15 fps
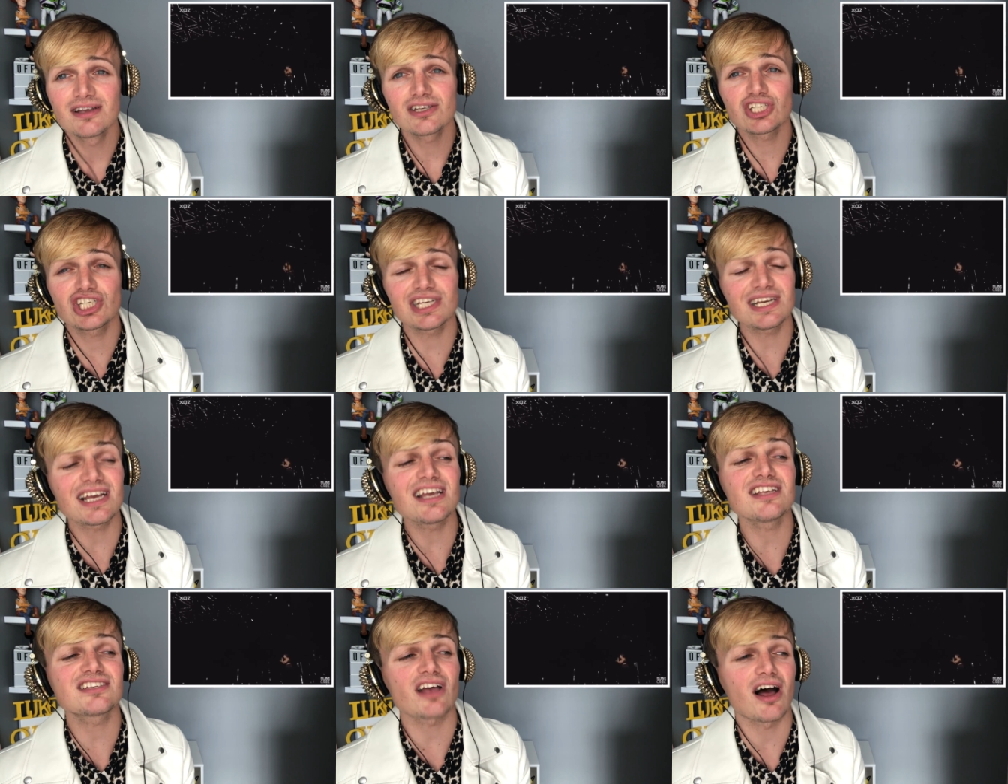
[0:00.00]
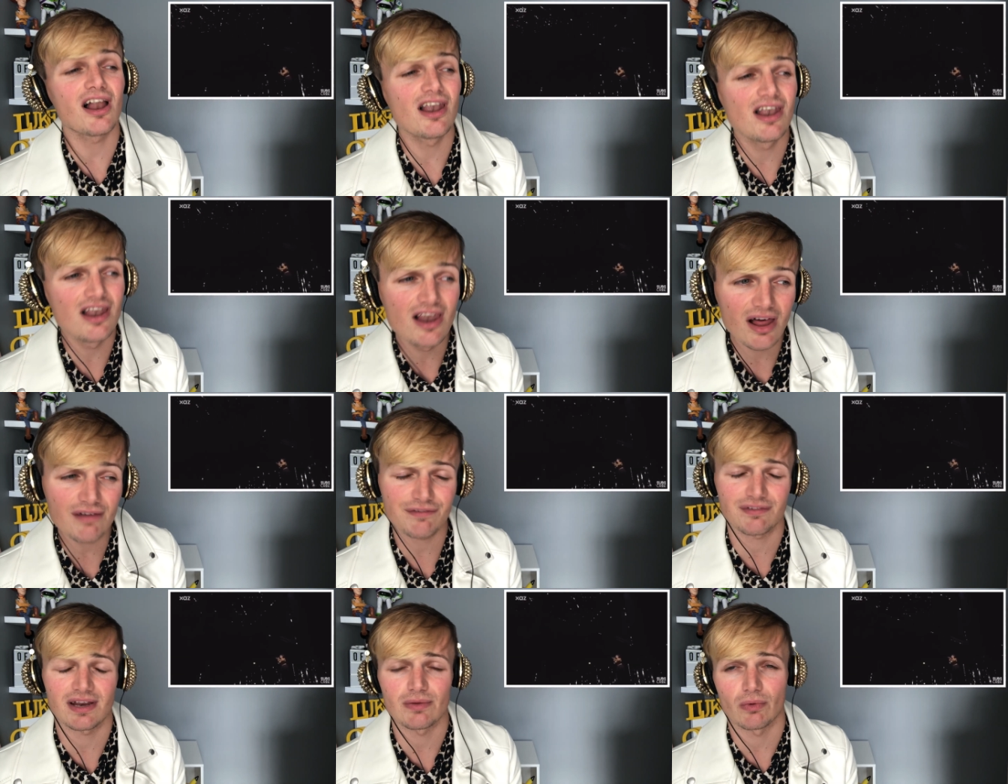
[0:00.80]
She is a
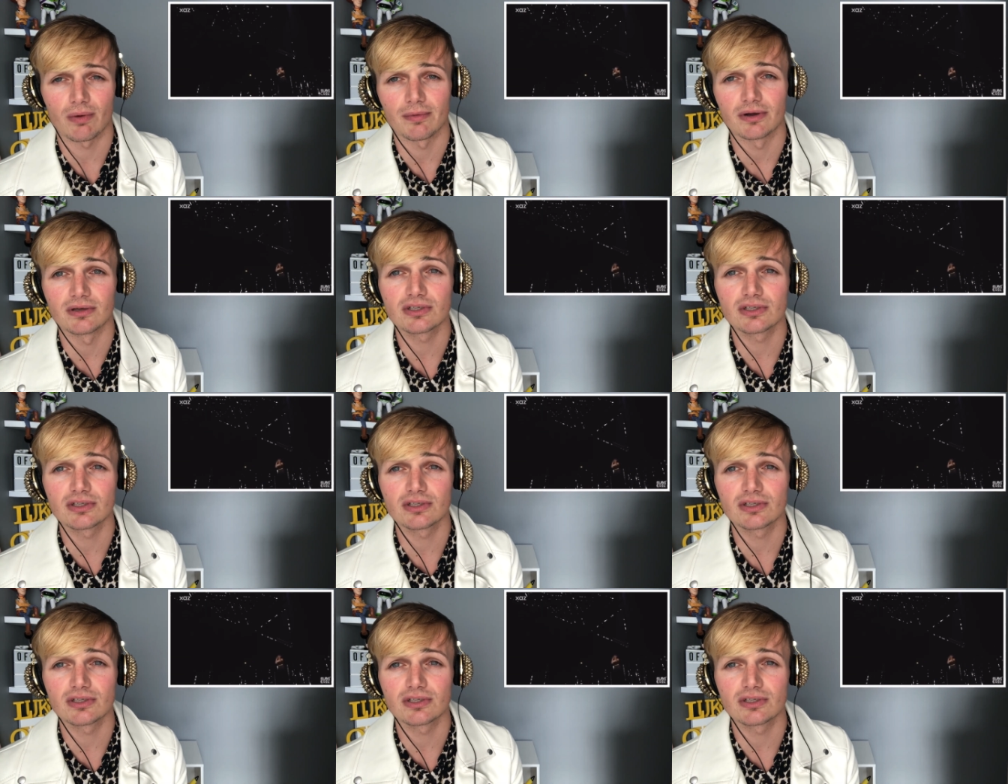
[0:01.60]
lovely woman.